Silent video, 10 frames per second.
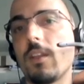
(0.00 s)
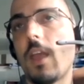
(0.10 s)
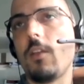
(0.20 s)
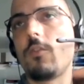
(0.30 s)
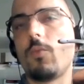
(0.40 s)

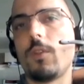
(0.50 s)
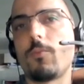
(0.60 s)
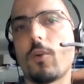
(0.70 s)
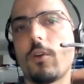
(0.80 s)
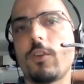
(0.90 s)
engaged with
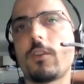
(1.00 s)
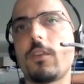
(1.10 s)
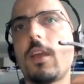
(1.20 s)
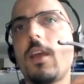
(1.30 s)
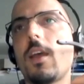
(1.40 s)
the
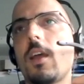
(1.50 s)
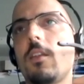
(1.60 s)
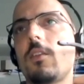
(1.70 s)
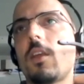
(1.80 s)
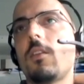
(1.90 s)
project
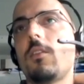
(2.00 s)
and